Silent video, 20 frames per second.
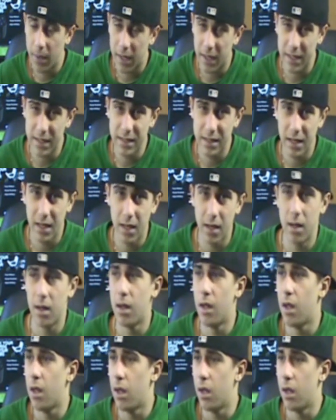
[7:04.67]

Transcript: like I said.